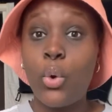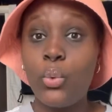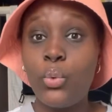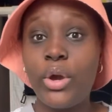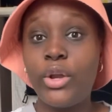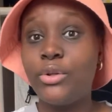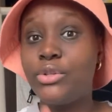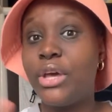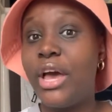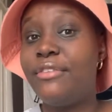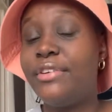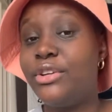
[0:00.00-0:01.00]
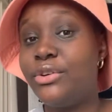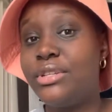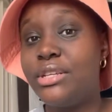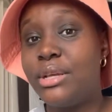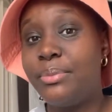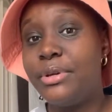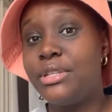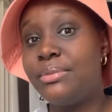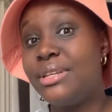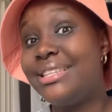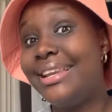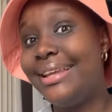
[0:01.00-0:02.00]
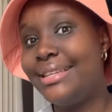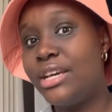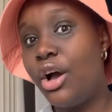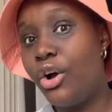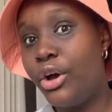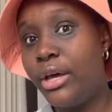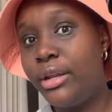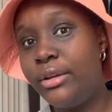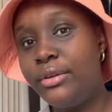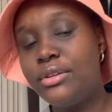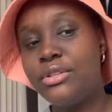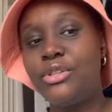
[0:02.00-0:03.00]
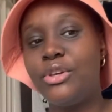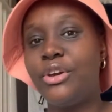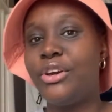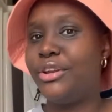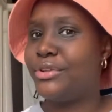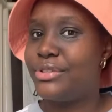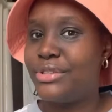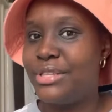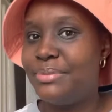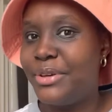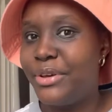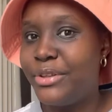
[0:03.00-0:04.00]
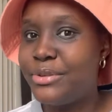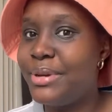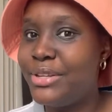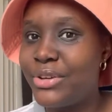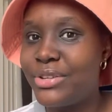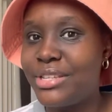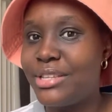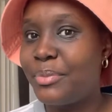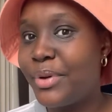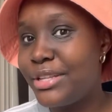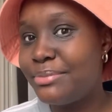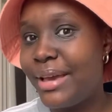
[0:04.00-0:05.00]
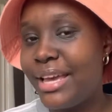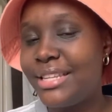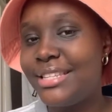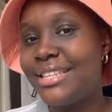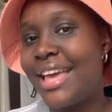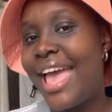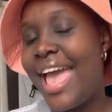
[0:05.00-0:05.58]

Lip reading: Oh, and also I have a doctor's appointment later on, so you're gonna see me going to my doctor's appointment.